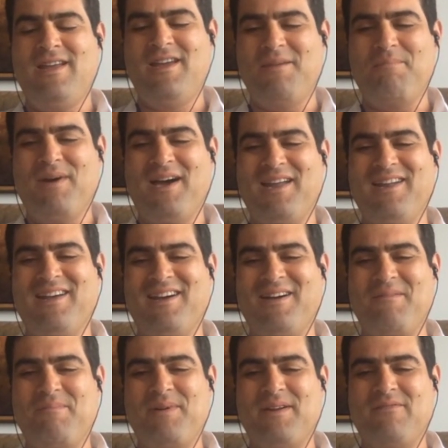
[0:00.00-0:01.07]

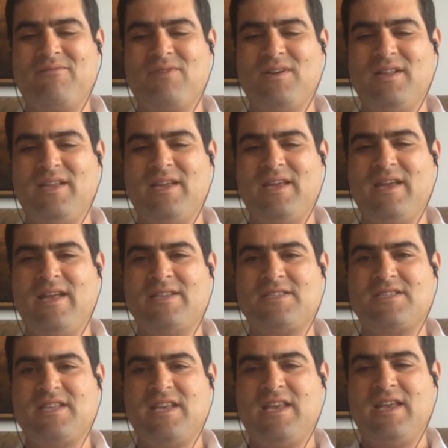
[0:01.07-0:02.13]
But really,
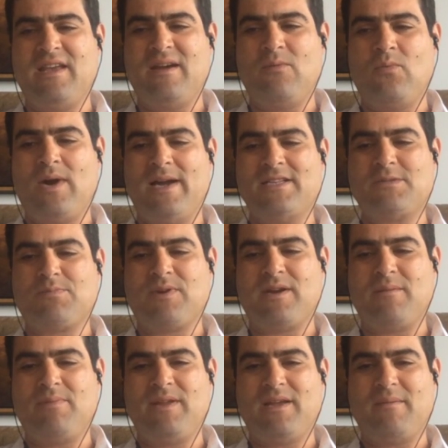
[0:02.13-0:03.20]
it's the widespread
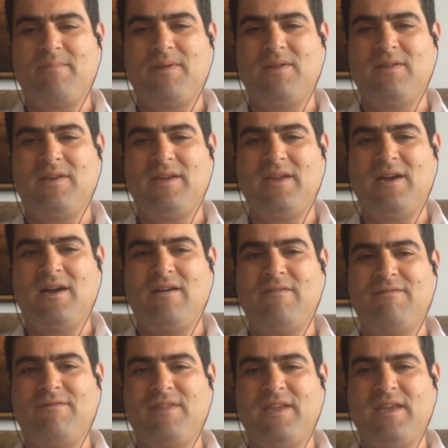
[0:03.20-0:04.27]
applicability
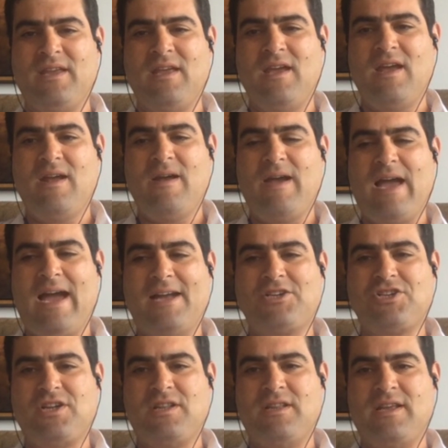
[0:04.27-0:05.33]
of the
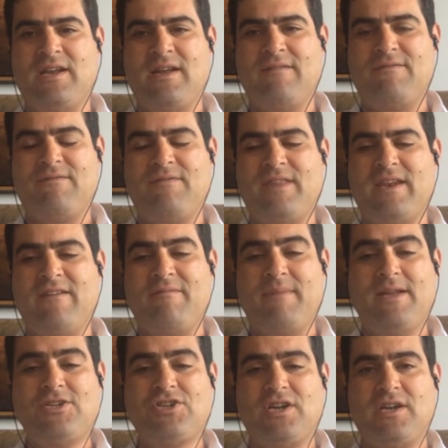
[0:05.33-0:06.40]
action that I've
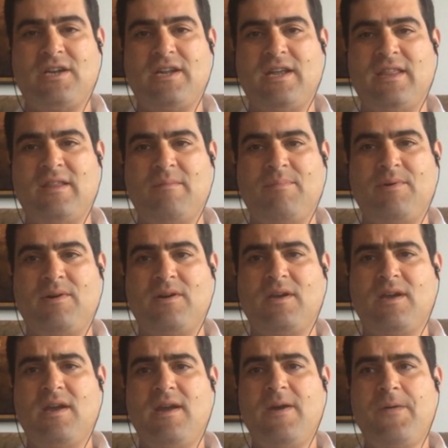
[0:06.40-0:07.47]
mentioned in the book,
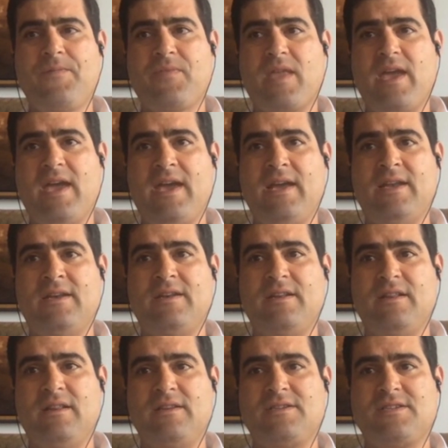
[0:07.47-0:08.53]
and
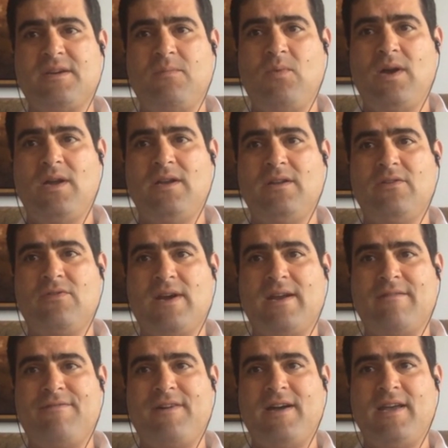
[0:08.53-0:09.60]
somewhat
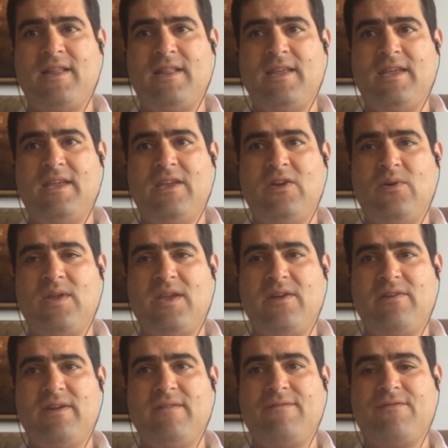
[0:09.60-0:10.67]
gratifyingly,
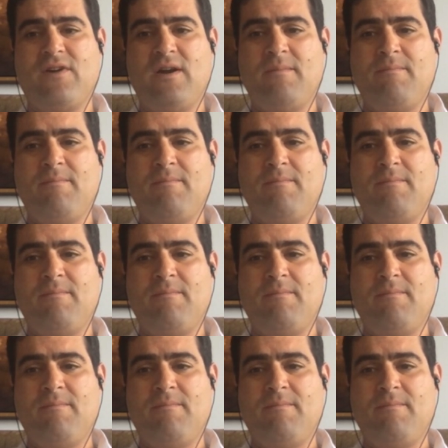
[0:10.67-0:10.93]
hearing from